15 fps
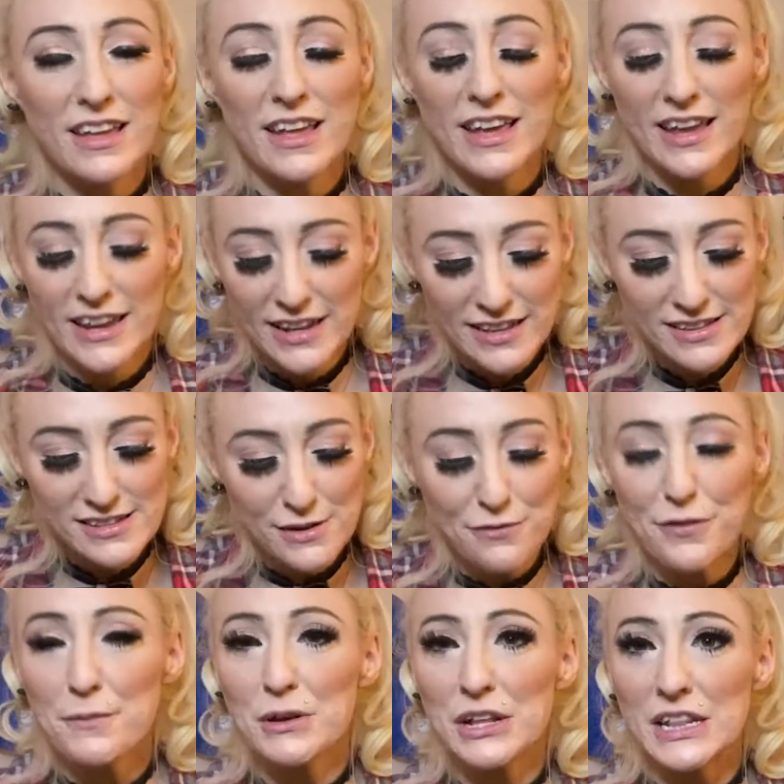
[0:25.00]
It is
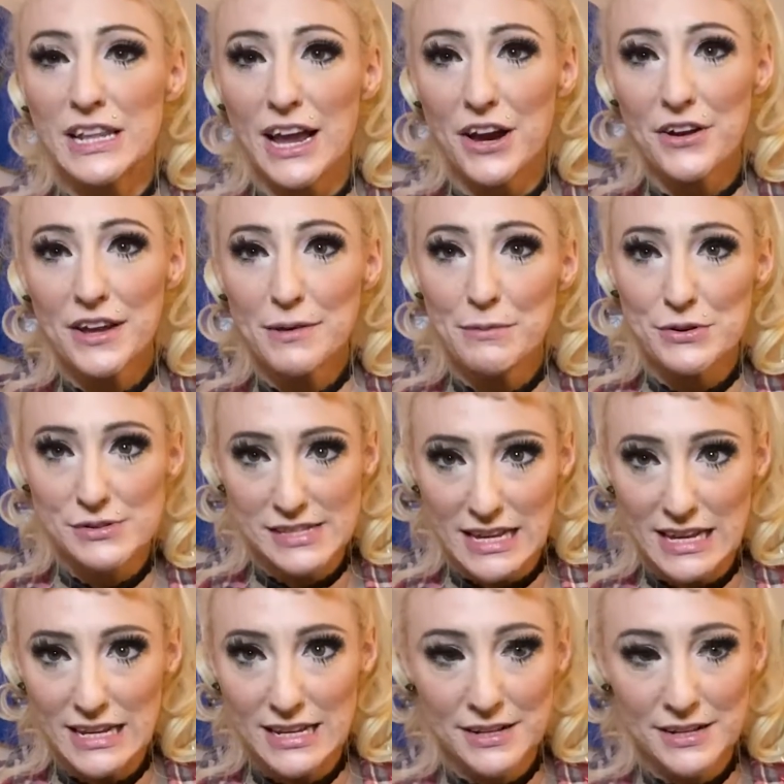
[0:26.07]
from Glarrymusic.